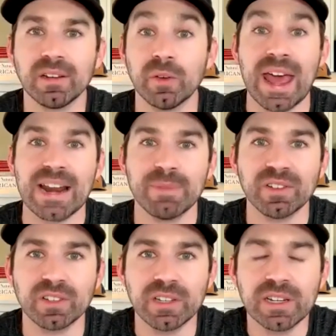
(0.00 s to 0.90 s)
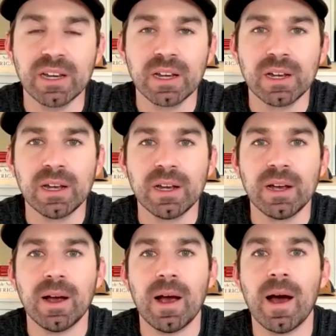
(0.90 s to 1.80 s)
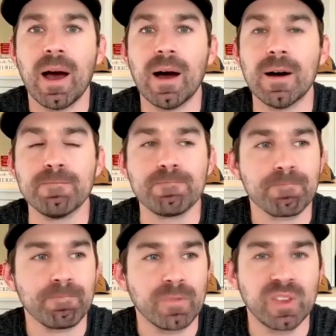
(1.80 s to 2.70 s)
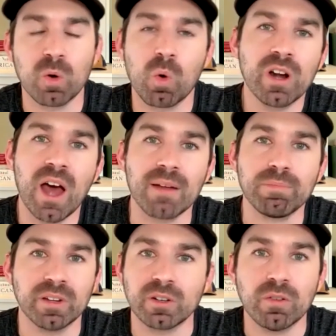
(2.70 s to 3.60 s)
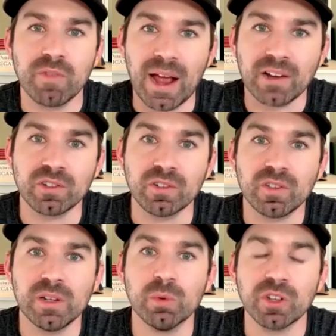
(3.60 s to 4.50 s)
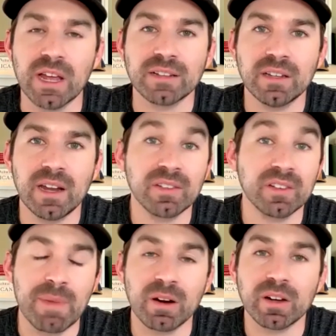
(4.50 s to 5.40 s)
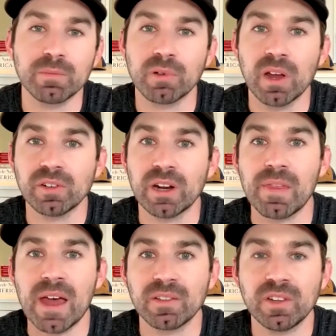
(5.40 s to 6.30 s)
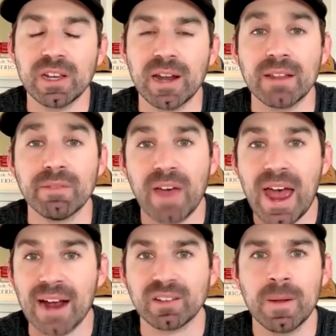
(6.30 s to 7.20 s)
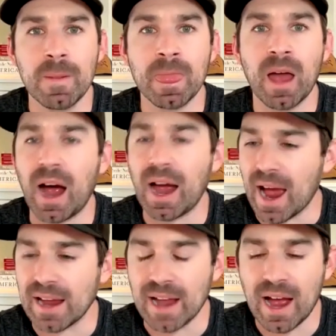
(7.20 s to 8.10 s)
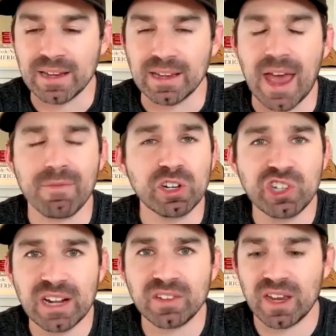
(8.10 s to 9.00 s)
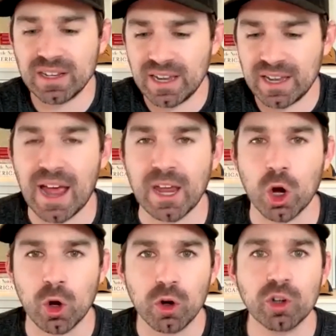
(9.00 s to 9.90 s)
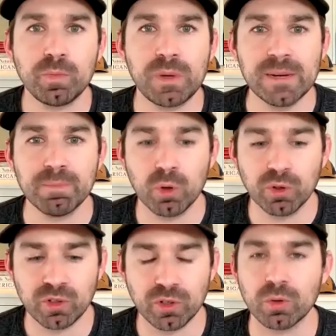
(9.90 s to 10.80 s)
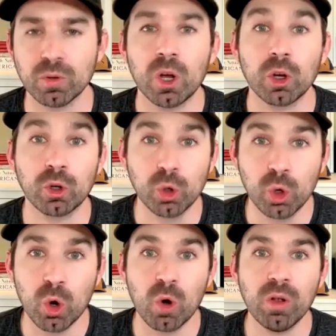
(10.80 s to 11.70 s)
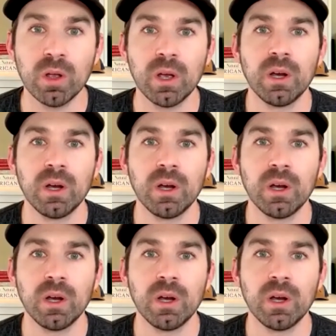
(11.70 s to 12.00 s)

unanimously, um, there were not political factions. He was elected as an American president, and that's it. And in fact, I, I, I every chance I get, I urge people to Google